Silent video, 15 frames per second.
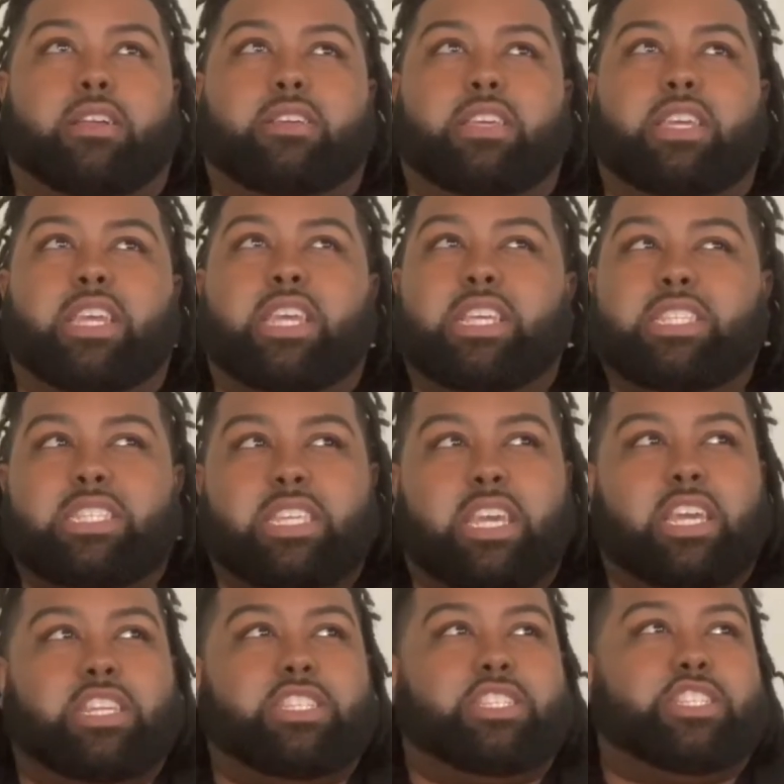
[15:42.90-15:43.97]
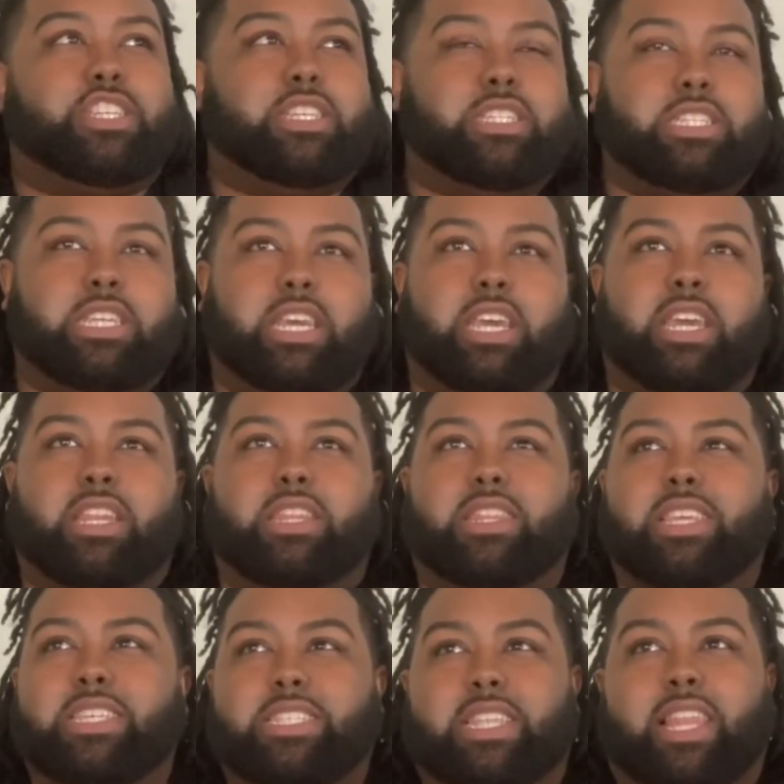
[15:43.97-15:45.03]
he said, she said,
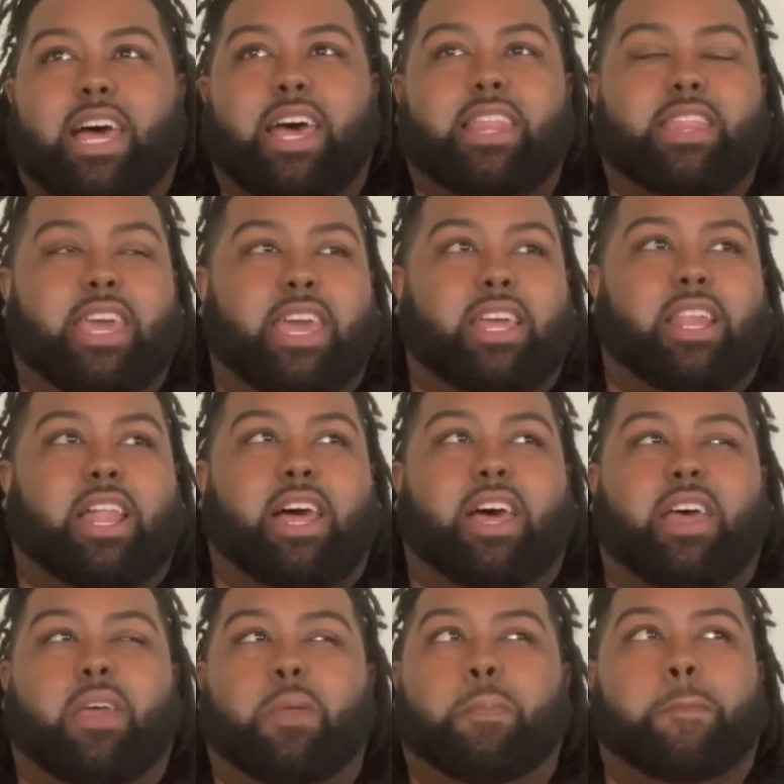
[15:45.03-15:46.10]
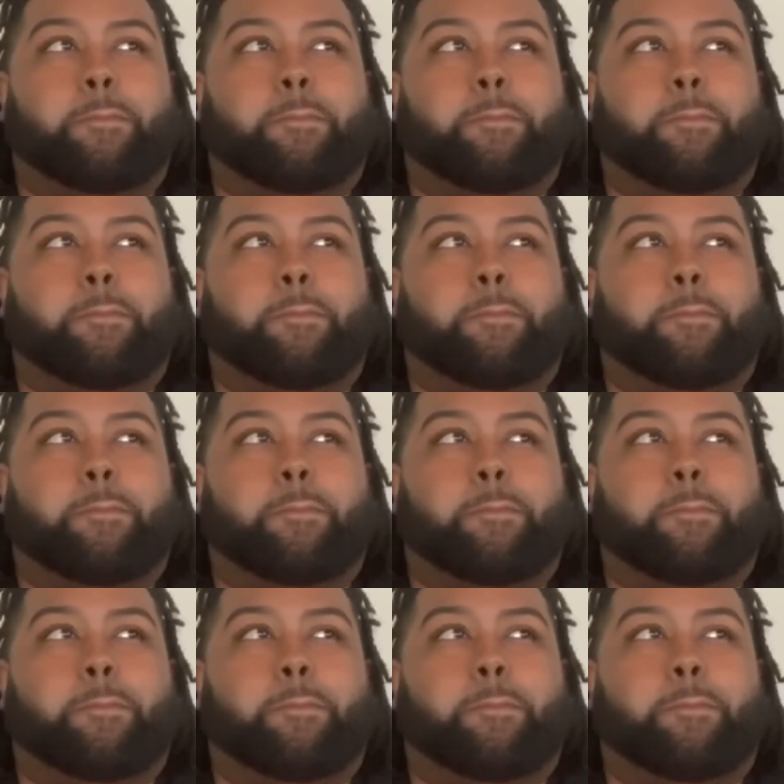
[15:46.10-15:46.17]
this lie, that lie.